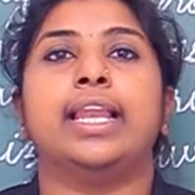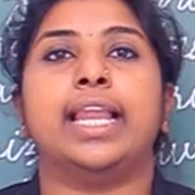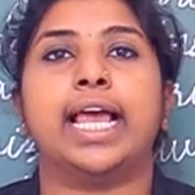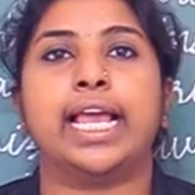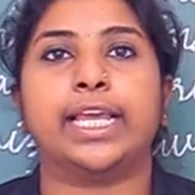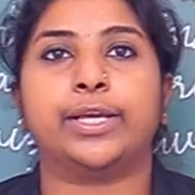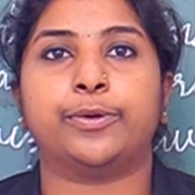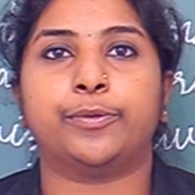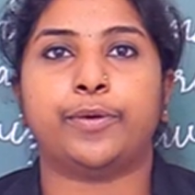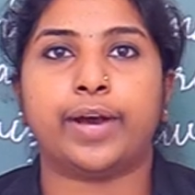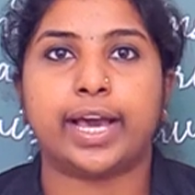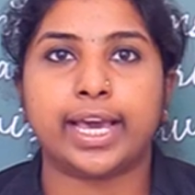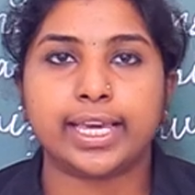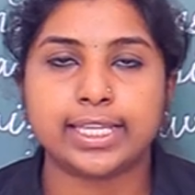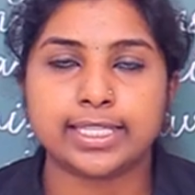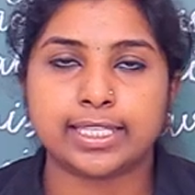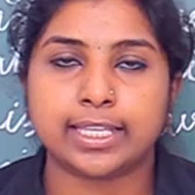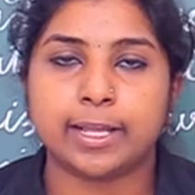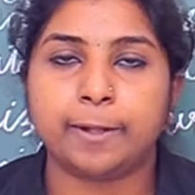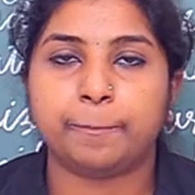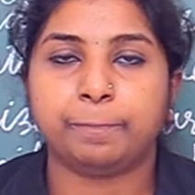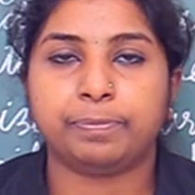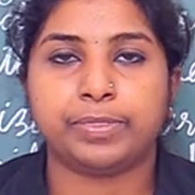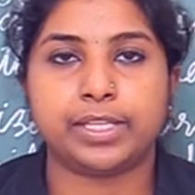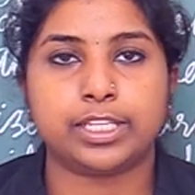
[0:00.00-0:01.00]

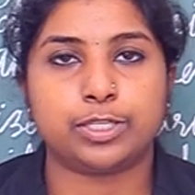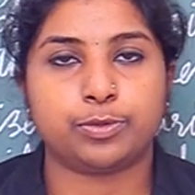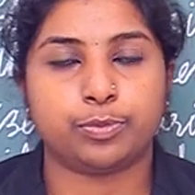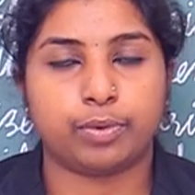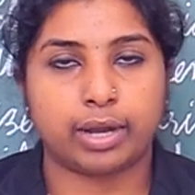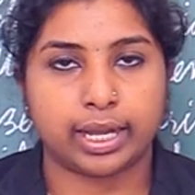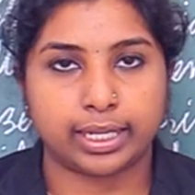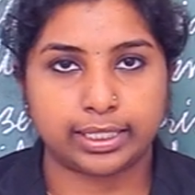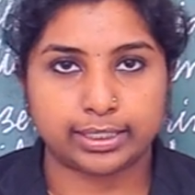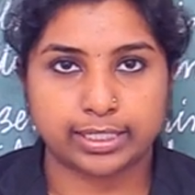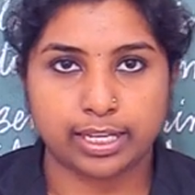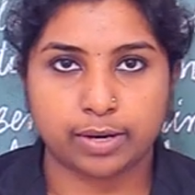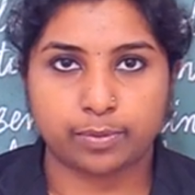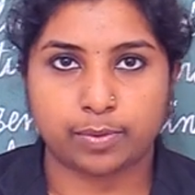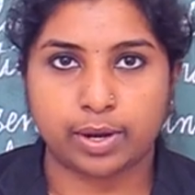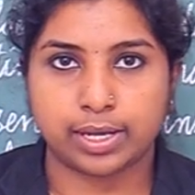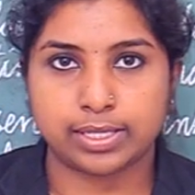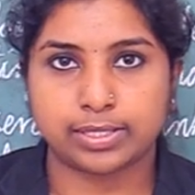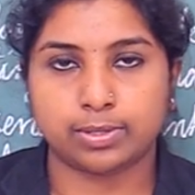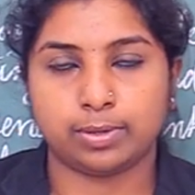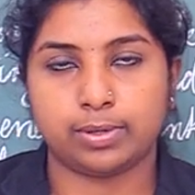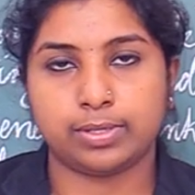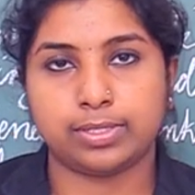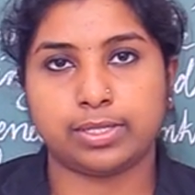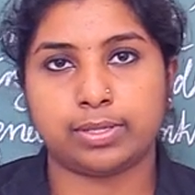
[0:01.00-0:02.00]
Likewise, this Vaidya
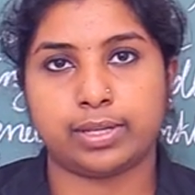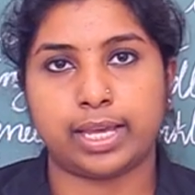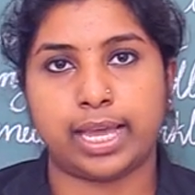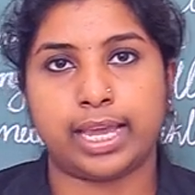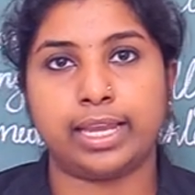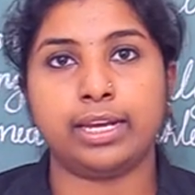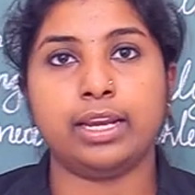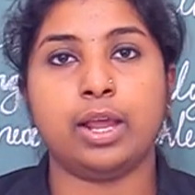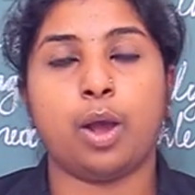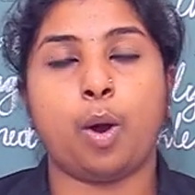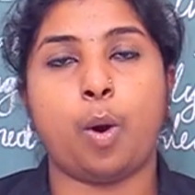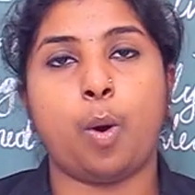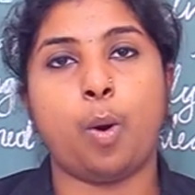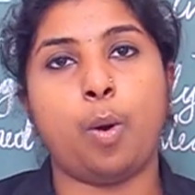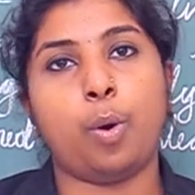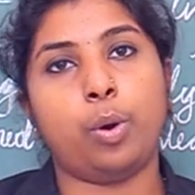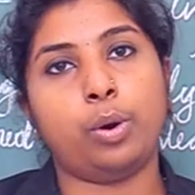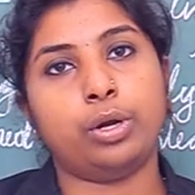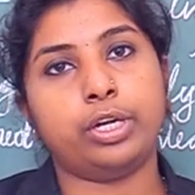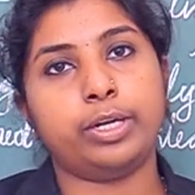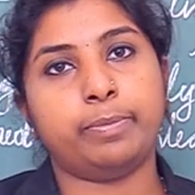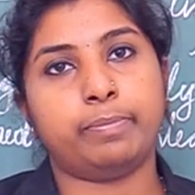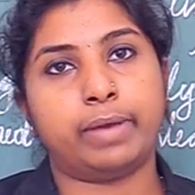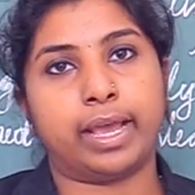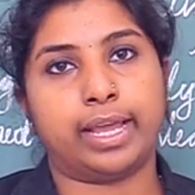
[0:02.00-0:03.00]
was also an
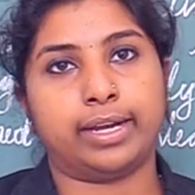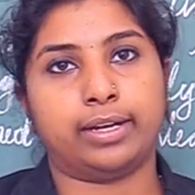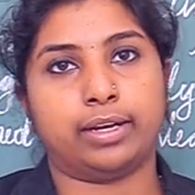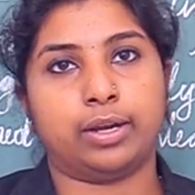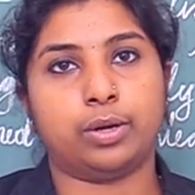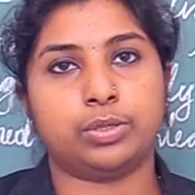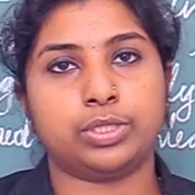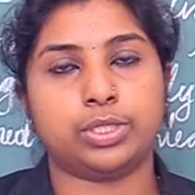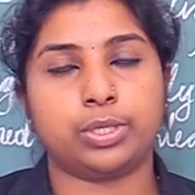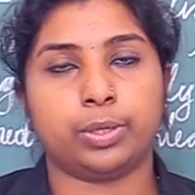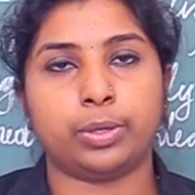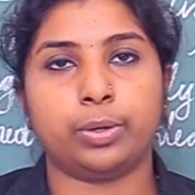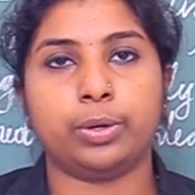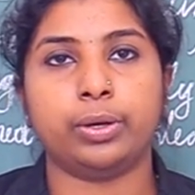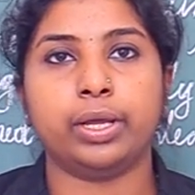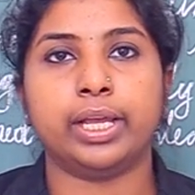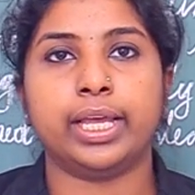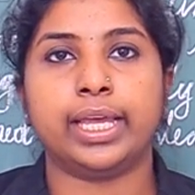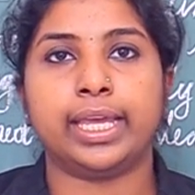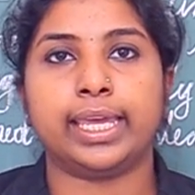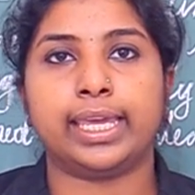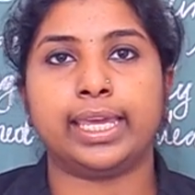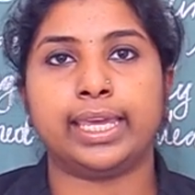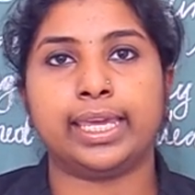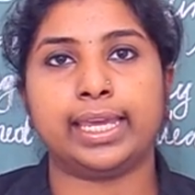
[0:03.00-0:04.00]
old man. So
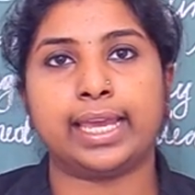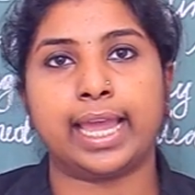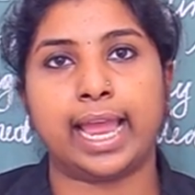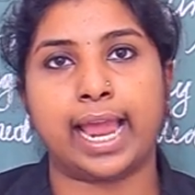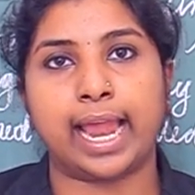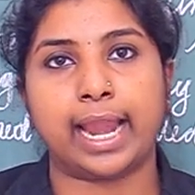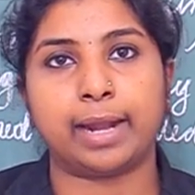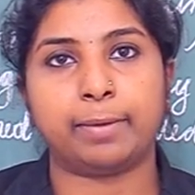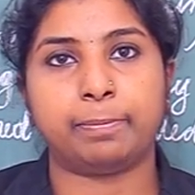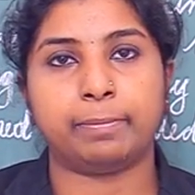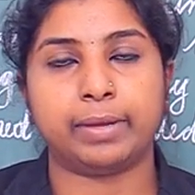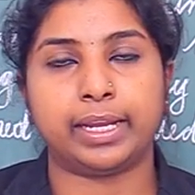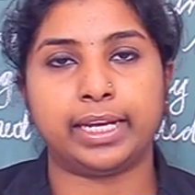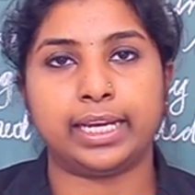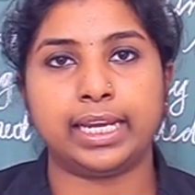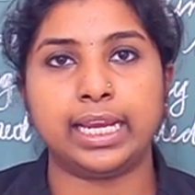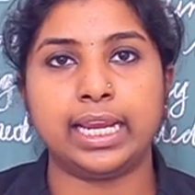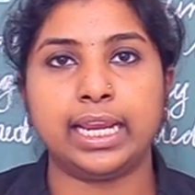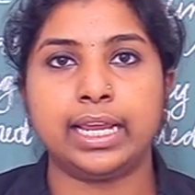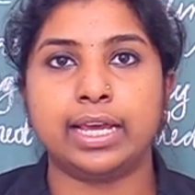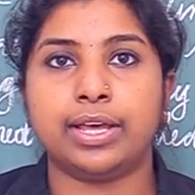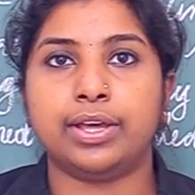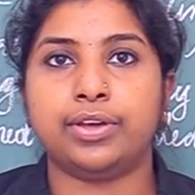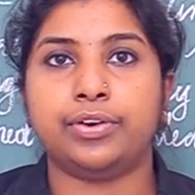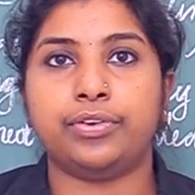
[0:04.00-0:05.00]
he had
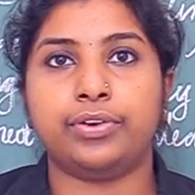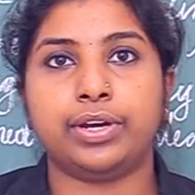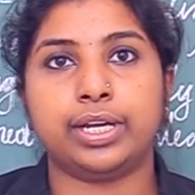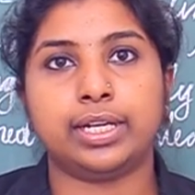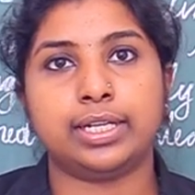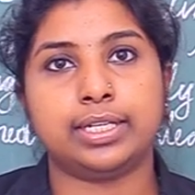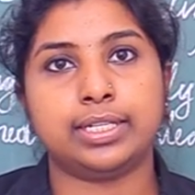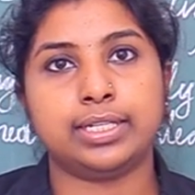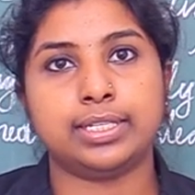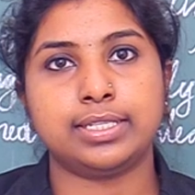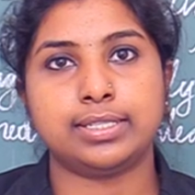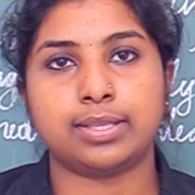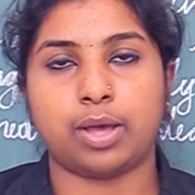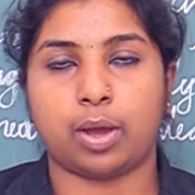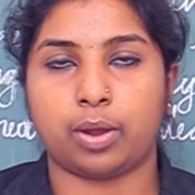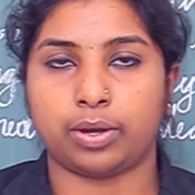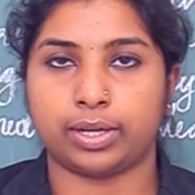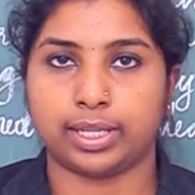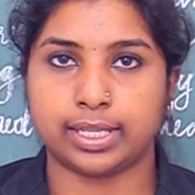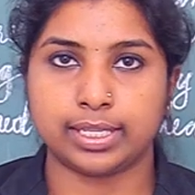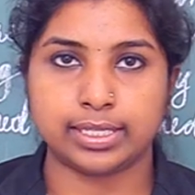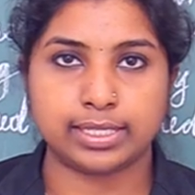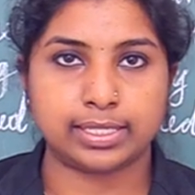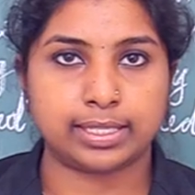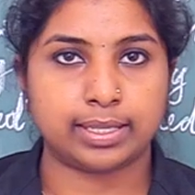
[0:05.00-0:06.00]
many wrinkles on
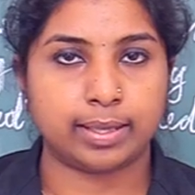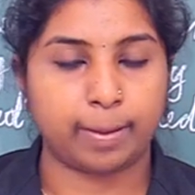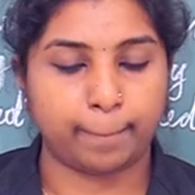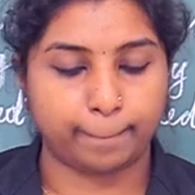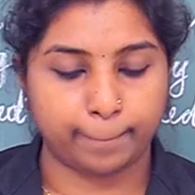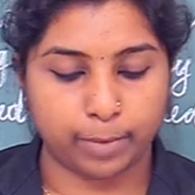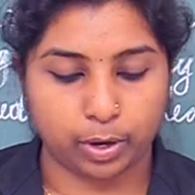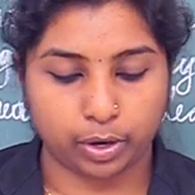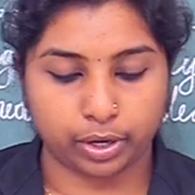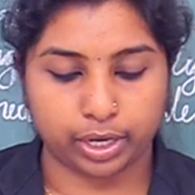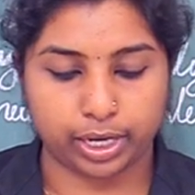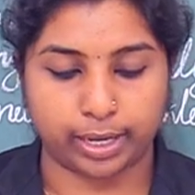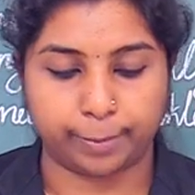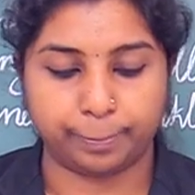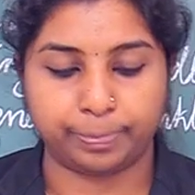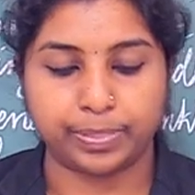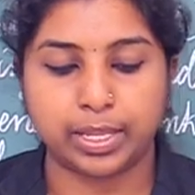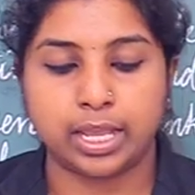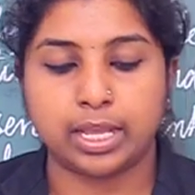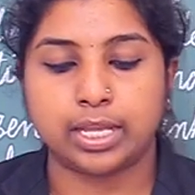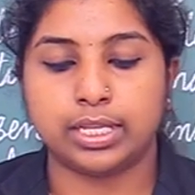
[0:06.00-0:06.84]
his body.